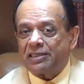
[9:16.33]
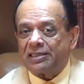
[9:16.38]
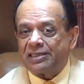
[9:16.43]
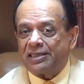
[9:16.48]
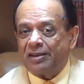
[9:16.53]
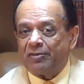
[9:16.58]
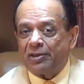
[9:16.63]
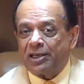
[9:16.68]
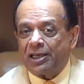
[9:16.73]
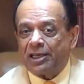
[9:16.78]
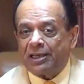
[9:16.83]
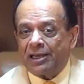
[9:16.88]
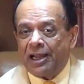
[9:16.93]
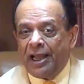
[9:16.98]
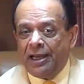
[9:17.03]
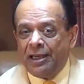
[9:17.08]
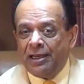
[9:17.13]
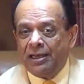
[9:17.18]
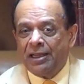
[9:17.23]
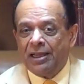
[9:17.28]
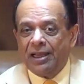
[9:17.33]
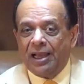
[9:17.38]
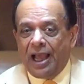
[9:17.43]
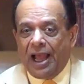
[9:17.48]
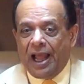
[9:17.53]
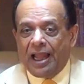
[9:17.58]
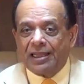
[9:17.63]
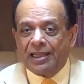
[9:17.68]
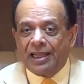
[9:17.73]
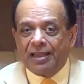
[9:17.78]
6, 7, 8, 9
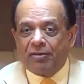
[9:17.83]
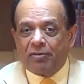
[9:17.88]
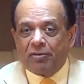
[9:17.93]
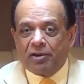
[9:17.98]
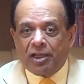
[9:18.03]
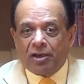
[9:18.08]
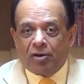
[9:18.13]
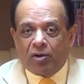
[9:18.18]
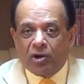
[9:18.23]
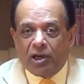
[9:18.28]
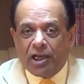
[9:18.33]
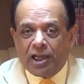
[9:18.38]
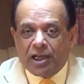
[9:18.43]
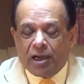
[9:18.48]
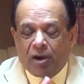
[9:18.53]
and they were only